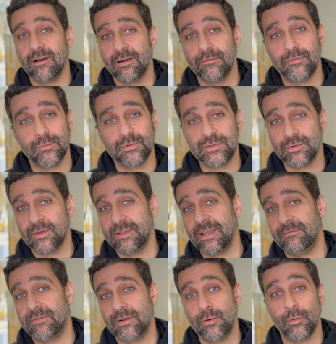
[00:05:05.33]
if you enjoyed
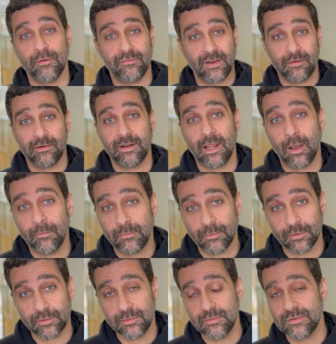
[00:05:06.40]
that video or found it helpful
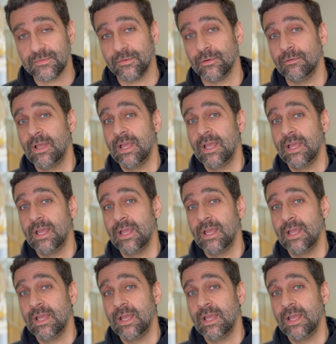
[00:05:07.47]
or useful,